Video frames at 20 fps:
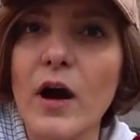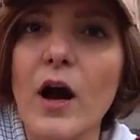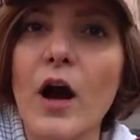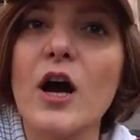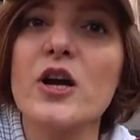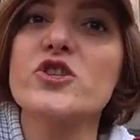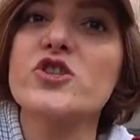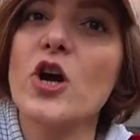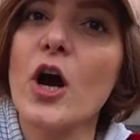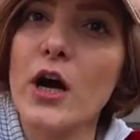
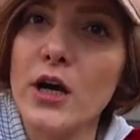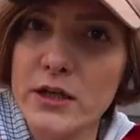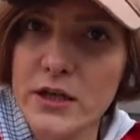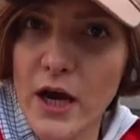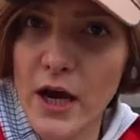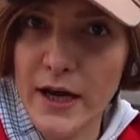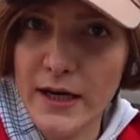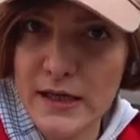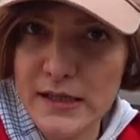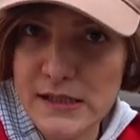Qajar
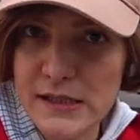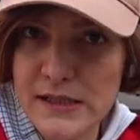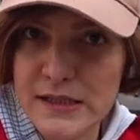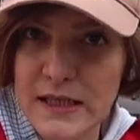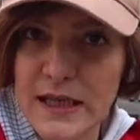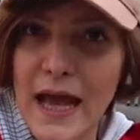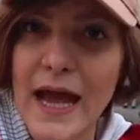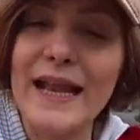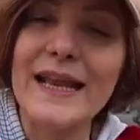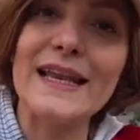
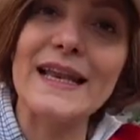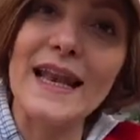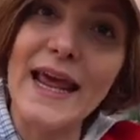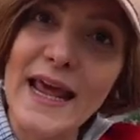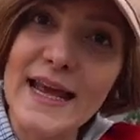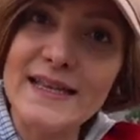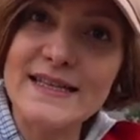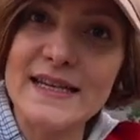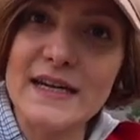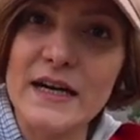dynasty, and
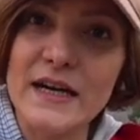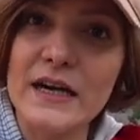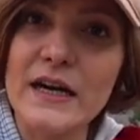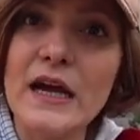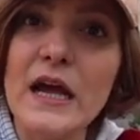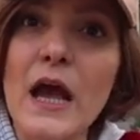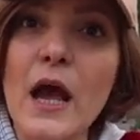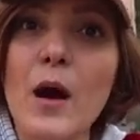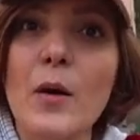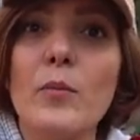later,
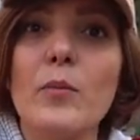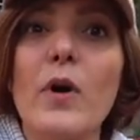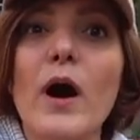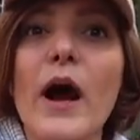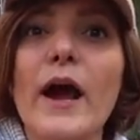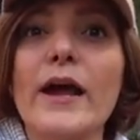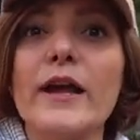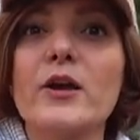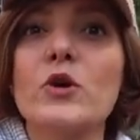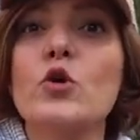
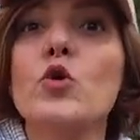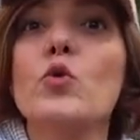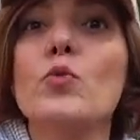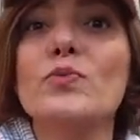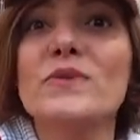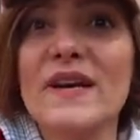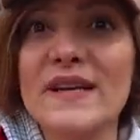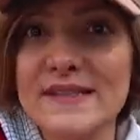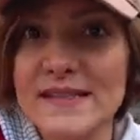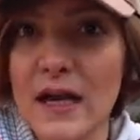by coup
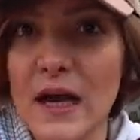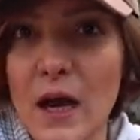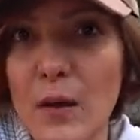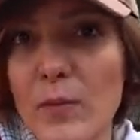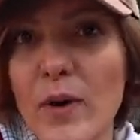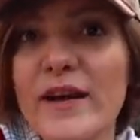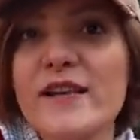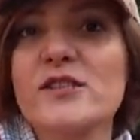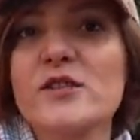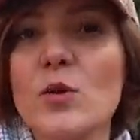d'etat,
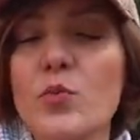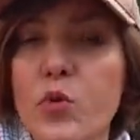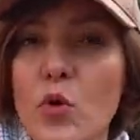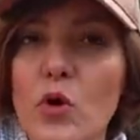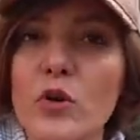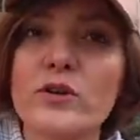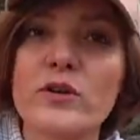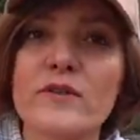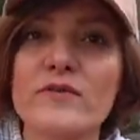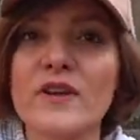by
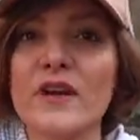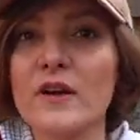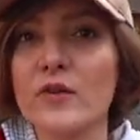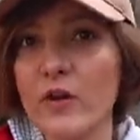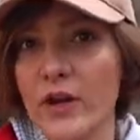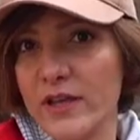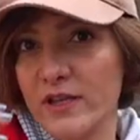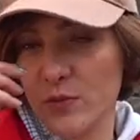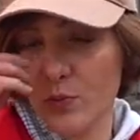support of the Great